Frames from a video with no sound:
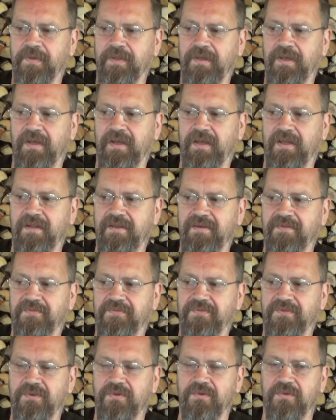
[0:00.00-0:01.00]
And
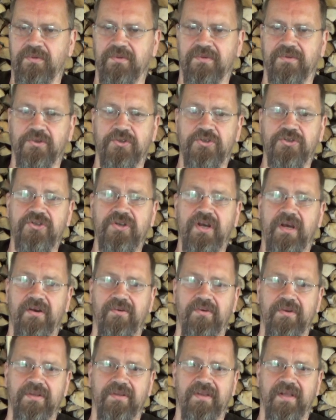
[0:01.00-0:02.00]
if you could share
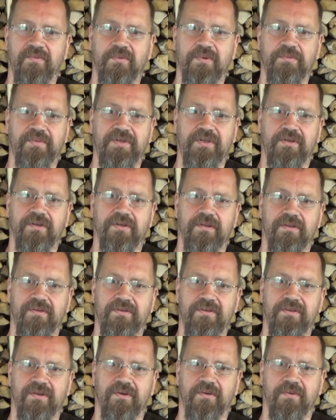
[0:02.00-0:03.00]
it, that would be good,
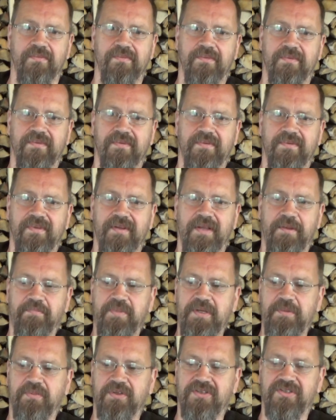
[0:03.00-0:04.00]
you know. Let
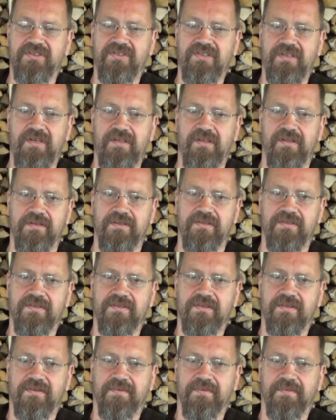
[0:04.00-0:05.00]
people see
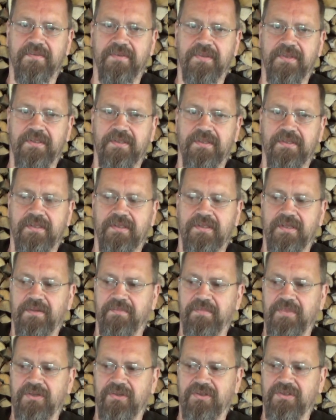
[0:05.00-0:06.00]
this.
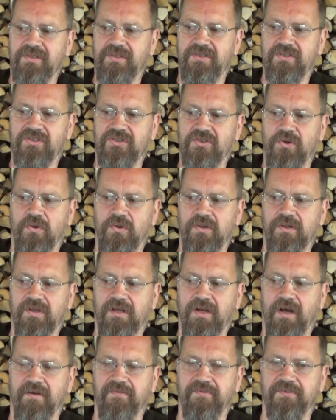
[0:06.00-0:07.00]
Because it's so
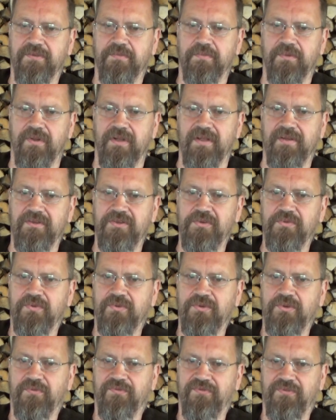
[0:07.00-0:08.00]
uncomfortable, and
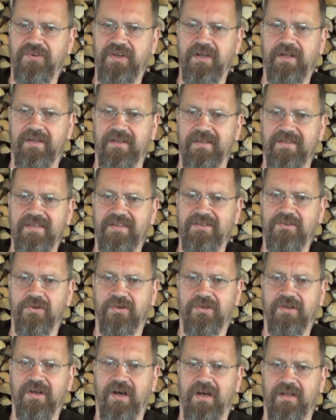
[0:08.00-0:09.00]
you feel it in your
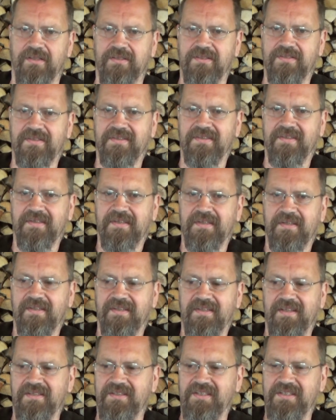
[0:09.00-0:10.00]
gut
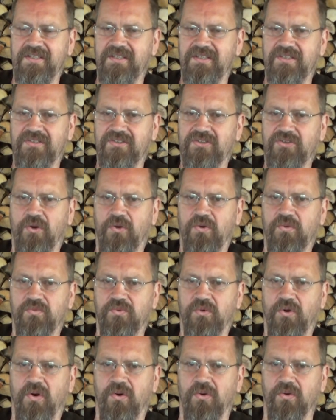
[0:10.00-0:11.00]
that this is so
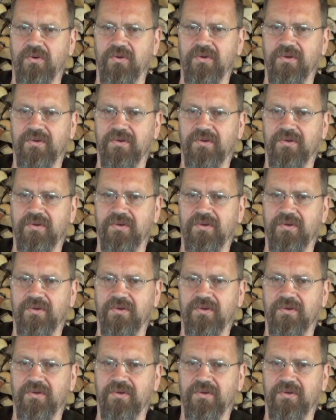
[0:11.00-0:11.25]
wrong,